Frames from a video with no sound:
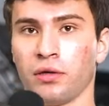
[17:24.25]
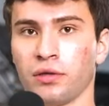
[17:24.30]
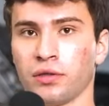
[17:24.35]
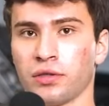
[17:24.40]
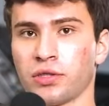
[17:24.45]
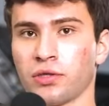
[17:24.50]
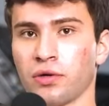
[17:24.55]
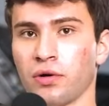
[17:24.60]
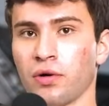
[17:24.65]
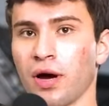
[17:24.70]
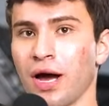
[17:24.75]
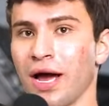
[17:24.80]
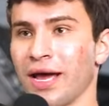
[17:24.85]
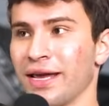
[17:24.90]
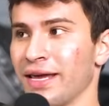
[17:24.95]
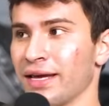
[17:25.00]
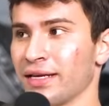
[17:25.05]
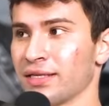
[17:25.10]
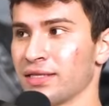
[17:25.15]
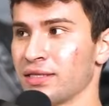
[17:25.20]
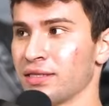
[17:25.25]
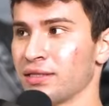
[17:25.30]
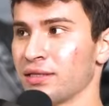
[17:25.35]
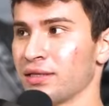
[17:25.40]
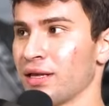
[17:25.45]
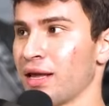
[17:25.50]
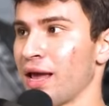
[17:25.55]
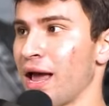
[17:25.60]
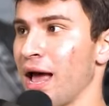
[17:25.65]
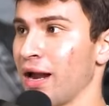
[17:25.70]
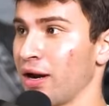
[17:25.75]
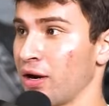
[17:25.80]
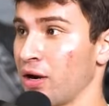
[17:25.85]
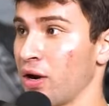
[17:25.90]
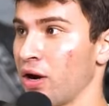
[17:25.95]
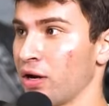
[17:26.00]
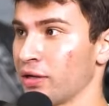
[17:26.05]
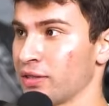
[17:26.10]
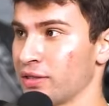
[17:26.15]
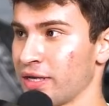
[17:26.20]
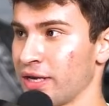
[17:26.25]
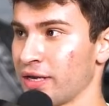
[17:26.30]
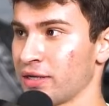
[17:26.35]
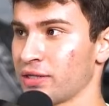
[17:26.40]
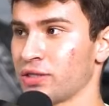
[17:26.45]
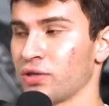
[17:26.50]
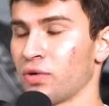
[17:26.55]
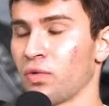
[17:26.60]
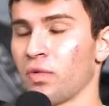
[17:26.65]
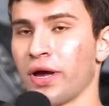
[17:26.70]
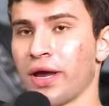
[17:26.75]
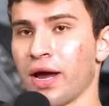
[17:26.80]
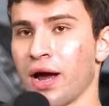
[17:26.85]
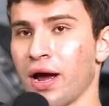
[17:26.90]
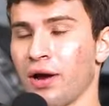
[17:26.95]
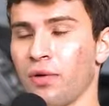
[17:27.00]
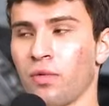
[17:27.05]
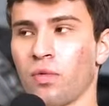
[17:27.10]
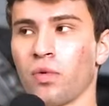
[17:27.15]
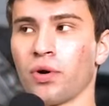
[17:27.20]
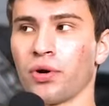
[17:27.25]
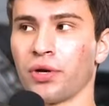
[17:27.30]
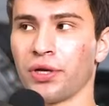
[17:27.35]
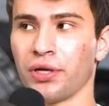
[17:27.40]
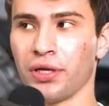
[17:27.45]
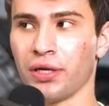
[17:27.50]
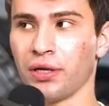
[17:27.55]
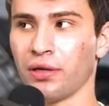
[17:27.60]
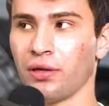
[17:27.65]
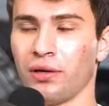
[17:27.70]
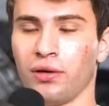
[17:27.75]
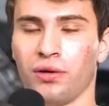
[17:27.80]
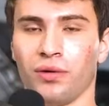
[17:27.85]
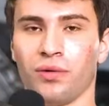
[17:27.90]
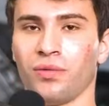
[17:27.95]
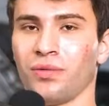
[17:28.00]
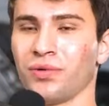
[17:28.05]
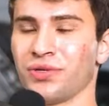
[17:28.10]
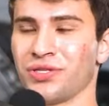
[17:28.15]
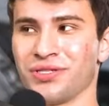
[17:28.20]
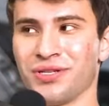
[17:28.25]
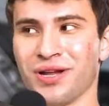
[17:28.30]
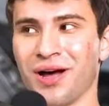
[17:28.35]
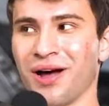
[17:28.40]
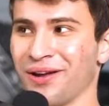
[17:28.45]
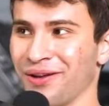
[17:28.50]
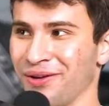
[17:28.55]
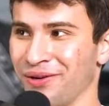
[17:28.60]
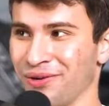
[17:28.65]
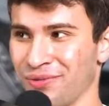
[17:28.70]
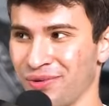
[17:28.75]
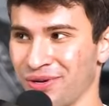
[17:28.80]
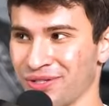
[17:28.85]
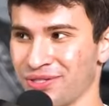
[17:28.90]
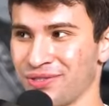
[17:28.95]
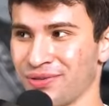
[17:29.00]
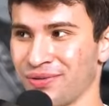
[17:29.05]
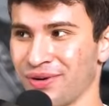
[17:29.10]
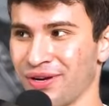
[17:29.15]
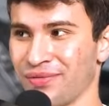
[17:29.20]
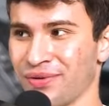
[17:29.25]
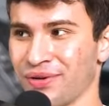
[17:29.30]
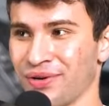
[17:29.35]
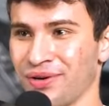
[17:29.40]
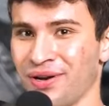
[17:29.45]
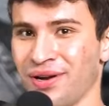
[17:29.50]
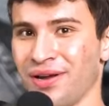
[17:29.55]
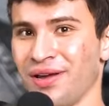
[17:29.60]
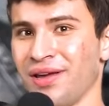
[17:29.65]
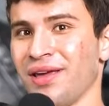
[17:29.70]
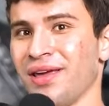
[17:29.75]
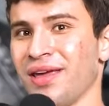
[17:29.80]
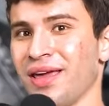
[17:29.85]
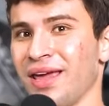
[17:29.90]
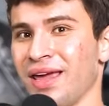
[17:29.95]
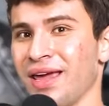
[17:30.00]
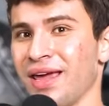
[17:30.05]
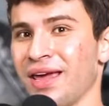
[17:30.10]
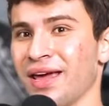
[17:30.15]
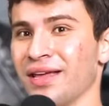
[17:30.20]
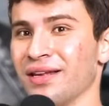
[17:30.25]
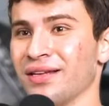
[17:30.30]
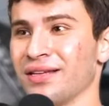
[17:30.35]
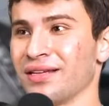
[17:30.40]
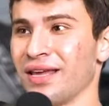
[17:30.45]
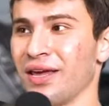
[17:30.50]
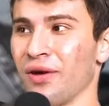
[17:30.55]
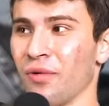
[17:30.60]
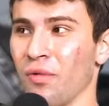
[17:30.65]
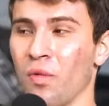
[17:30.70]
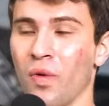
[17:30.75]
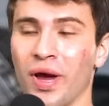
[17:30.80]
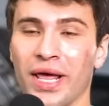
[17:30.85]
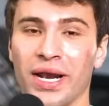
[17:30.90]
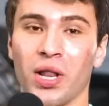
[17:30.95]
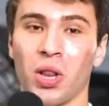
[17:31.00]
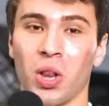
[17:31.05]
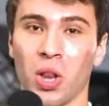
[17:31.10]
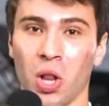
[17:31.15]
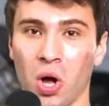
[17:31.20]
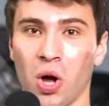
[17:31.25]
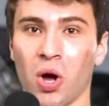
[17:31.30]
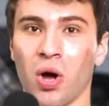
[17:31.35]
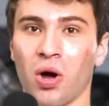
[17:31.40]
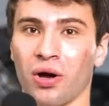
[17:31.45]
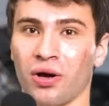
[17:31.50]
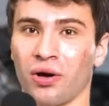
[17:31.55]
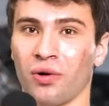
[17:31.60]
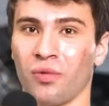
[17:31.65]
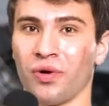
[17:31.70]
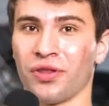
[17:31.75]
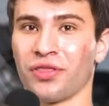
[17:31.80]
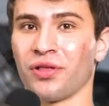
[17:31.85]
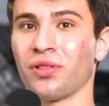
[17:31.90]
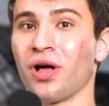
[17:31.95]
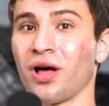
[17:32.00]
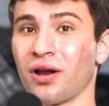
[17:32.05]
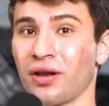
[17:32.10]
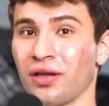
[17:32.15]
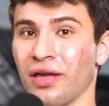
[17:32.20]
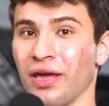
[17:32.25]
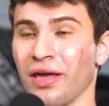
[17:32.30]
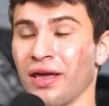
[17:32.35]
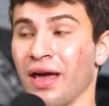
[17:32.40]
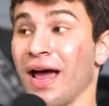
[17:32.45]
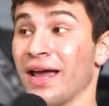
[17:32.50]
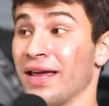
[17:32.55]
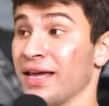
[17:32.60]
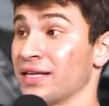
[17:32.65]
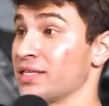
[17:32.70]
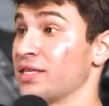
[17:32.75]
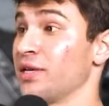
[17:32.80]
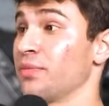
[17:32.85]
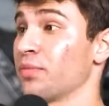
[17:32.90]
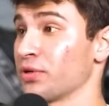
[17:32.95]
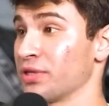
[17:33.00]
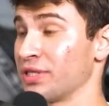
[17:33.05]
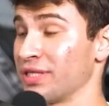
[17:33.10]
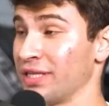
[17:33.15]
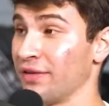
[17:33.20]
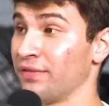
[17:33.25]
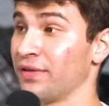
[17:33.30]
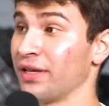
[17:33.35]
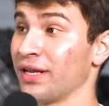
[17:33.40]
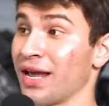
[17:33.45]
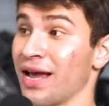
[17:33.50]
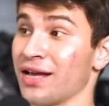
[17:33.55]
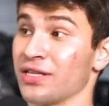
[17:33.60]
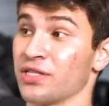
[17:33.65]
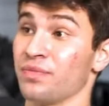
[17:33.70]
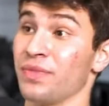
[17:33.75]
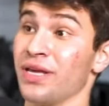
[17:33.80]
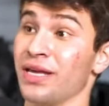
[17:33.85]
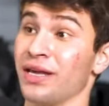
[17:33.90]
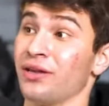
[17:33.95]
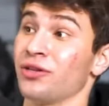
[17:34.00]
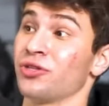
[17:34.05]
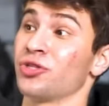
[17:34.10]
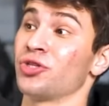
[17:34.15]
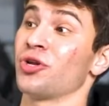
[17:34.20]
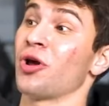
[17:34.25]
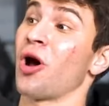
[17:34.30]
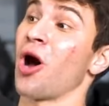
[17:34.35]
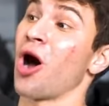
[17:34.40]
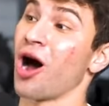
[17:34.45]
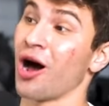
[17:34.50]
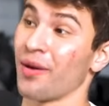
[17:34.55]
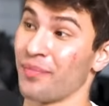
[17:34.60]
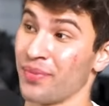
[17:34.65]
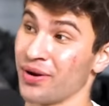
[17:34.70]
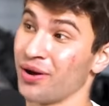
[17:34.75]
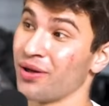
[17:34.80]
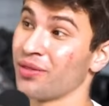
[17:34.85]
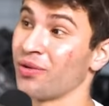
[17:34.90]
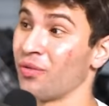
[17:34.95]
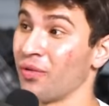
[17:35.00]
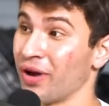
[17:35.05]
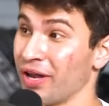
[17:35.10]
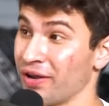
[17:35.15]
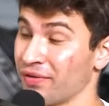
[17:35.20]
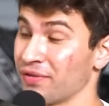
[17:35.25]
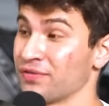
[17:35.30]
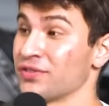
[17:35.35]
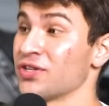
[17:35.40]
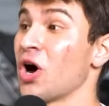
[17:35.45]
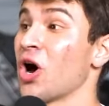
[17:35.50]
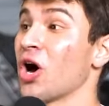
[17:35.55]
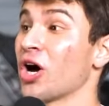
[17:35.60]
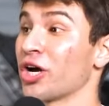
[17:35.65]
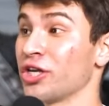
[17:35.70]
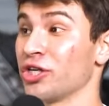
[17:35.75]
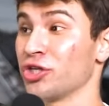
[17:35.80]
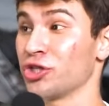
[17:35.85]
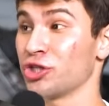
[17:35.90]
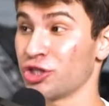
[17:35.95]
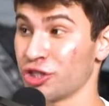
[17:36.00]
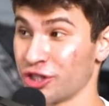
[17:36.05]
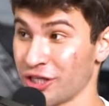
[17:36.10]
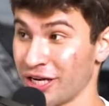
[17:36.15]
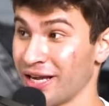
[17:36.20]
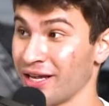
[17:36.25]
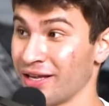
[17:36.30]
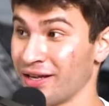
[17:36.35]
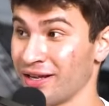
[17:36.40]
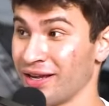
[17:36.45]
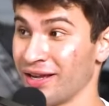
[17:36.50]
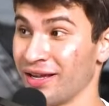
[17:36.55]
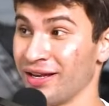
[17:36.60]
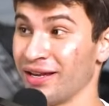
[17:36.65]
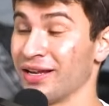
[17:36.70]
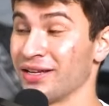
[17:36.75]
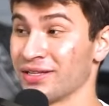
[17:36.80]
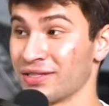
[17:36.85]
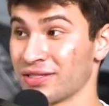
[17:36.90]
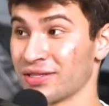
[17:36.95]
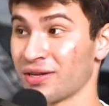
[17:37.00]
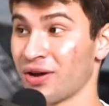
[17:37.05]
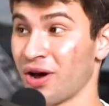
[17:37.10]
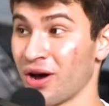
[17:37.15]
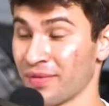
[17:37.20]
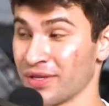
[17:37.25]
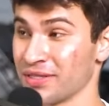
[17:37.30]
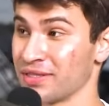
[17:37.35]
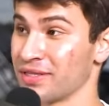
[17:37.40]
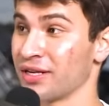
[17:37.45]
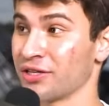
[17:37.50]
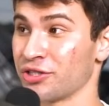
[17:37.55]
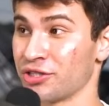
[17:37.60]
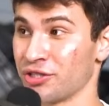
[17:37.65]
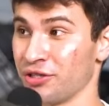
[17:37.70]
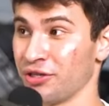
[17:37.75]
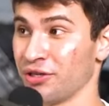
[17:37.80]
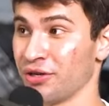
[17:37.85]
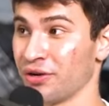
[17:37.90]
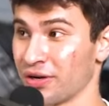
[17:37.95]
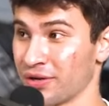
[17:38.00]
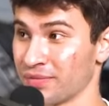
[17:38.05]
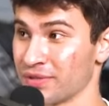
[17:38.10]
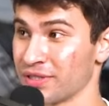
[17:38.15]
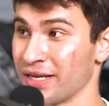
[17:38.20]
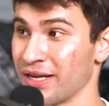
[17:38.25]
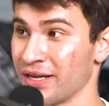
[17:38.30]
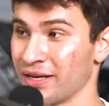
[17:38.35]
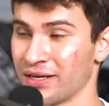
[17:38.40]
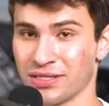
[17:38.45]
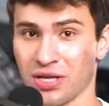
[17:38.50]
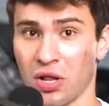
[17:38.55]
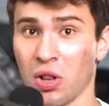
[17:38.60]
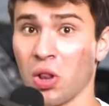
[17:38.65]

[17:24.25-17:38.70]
So I guess out of context, the way I worded it was not good whatsoever and it went along with a lot of eh, i guess he perceived it as me hopping on the wave of talking shit in his comment section you know what i'm saying because yeah.